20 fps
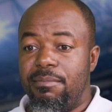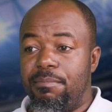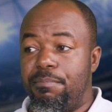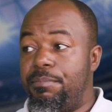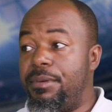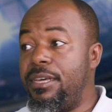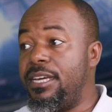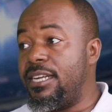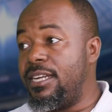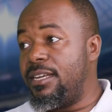
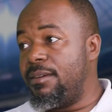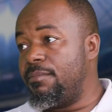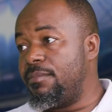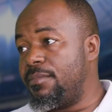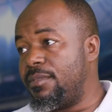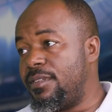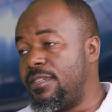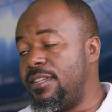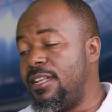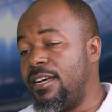big
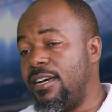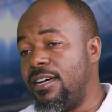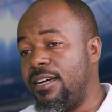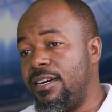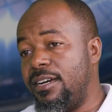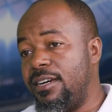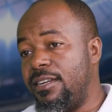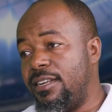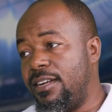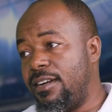names.
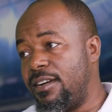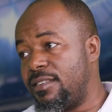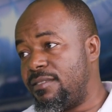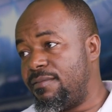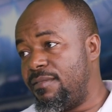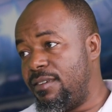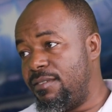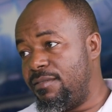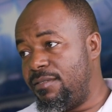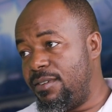Darius
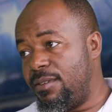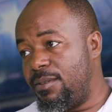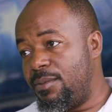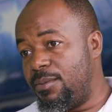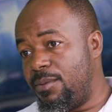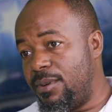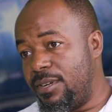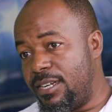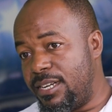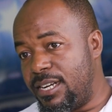Van Drilo, who
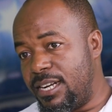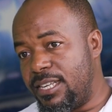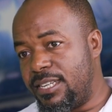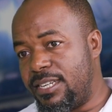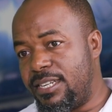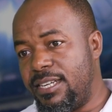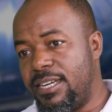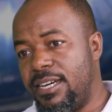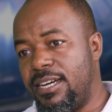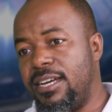won it
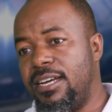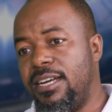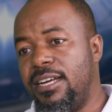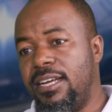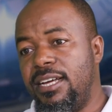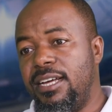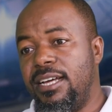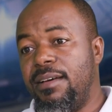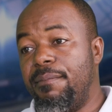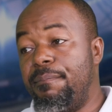last year.
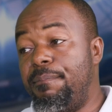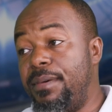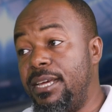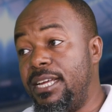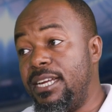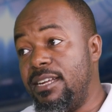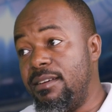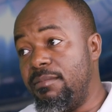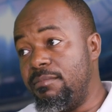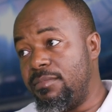
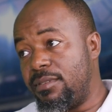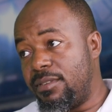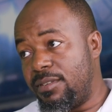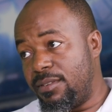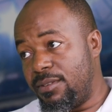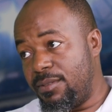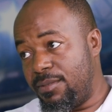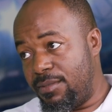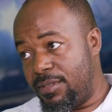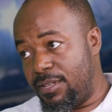Big
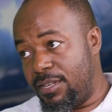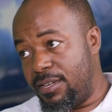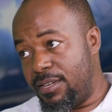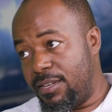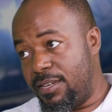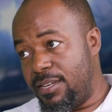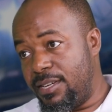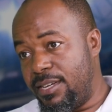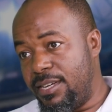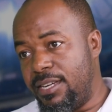names on
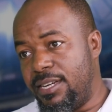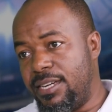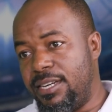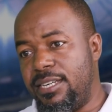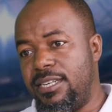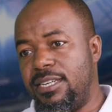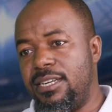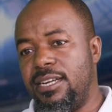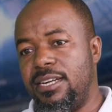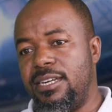the
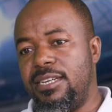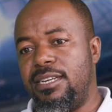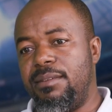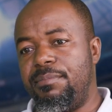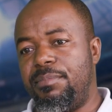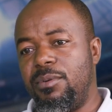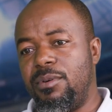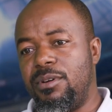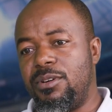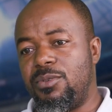
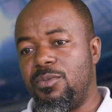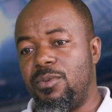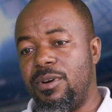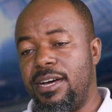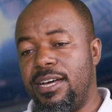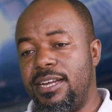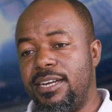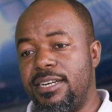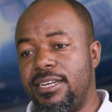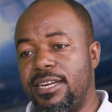DP World Tour.
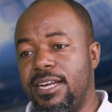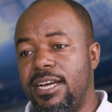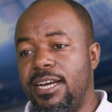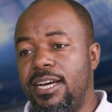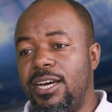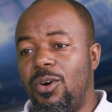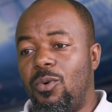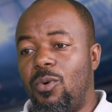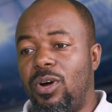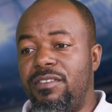And
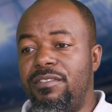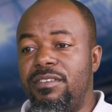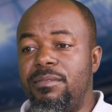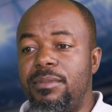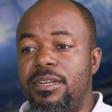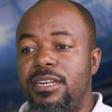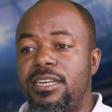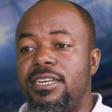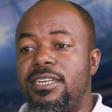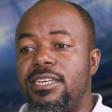what even
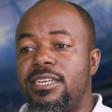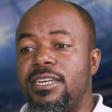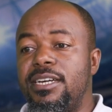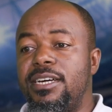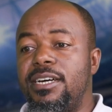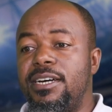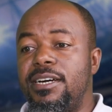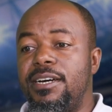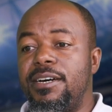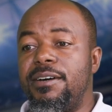made it
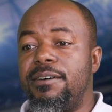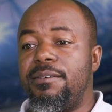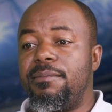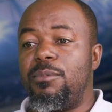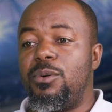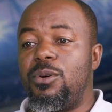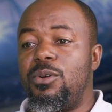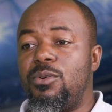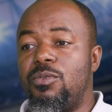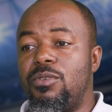
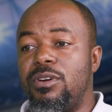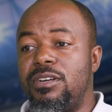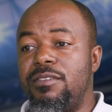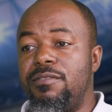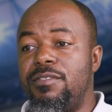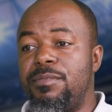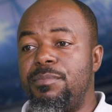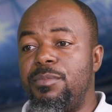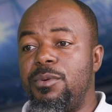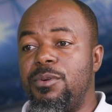more
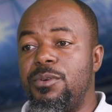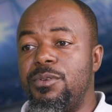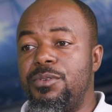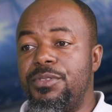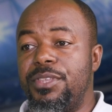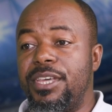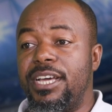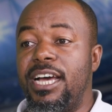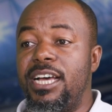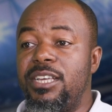lucrative is because
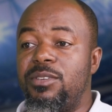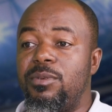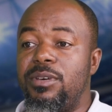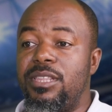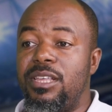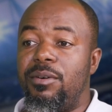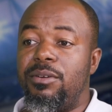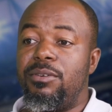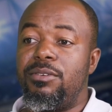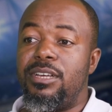the guys who were
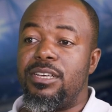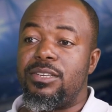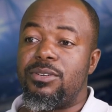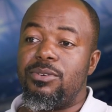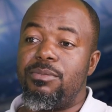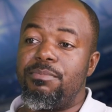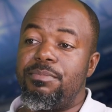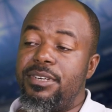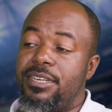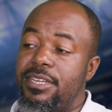there were not just
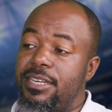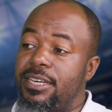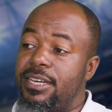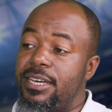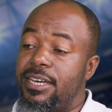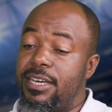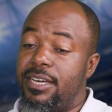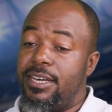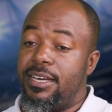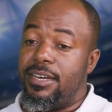competing
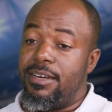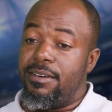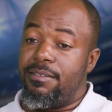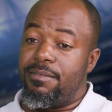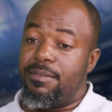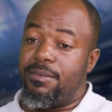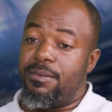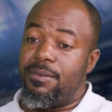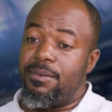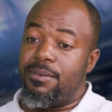
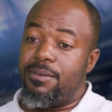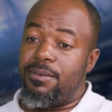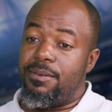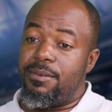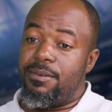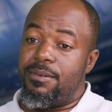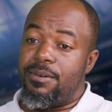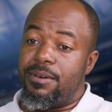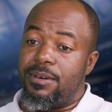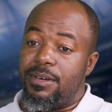
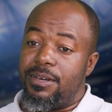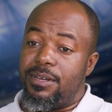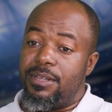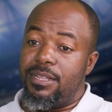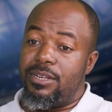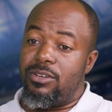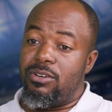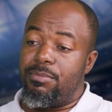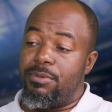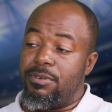for
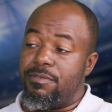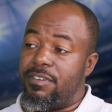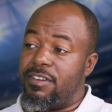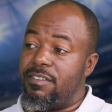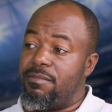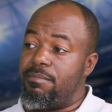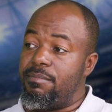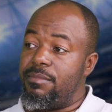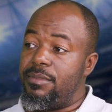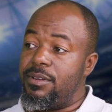the
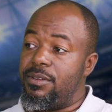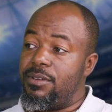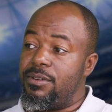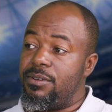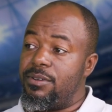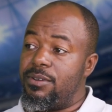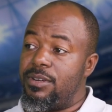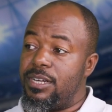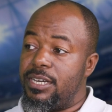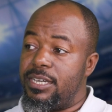$2.5
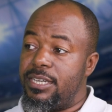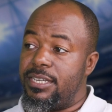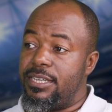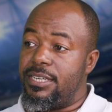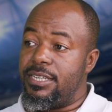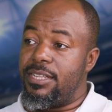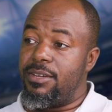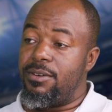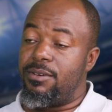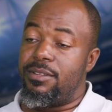million
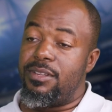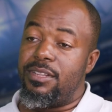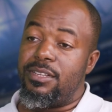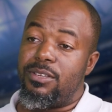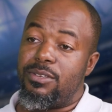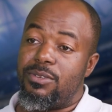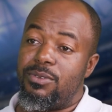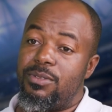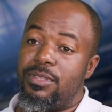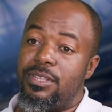kitty. There's
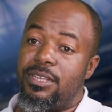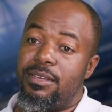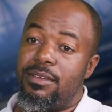also